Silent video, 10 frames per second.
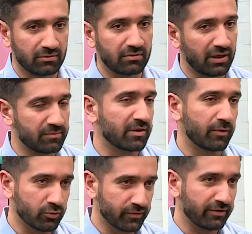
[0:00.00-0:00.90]
you know, I'm
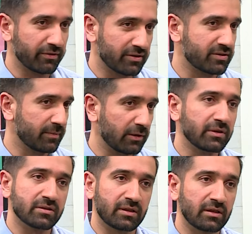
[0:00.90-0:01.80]
someone who's very realist about
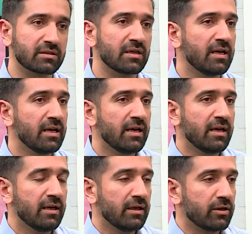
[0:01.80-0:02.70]
these things.
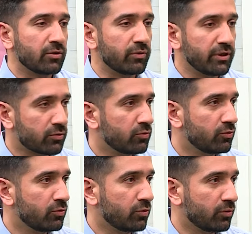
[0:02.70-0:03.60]
You need
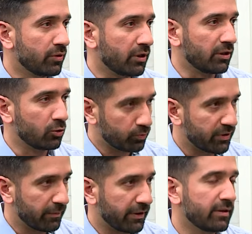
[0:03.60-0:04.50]
to uh, loop
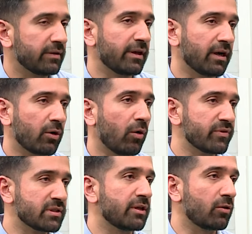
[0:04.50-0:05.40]
them in. There are
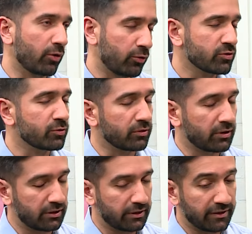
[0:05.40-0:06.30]
obviously corridors.
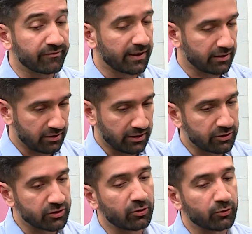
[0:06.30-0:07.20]
Uh, in fact, in
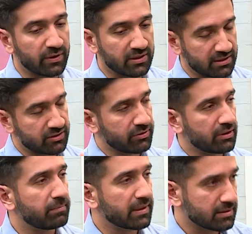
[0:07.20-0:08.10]
DHA on 26th Street,
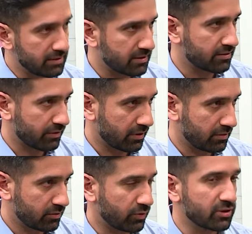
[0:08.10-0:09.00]
a bus does run.
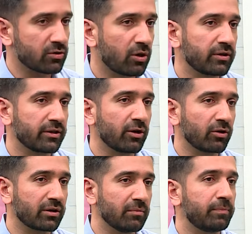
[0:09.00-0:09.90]
So it's not they're
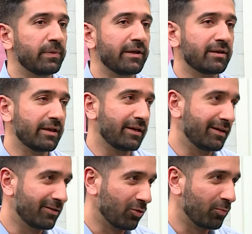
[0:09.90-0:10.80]
not
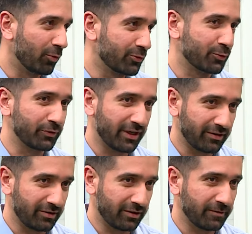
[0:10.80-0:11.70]
completely opposed to the
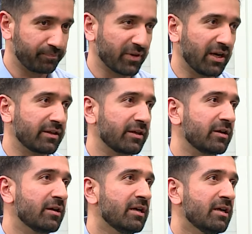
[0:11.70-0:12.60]
idea. I think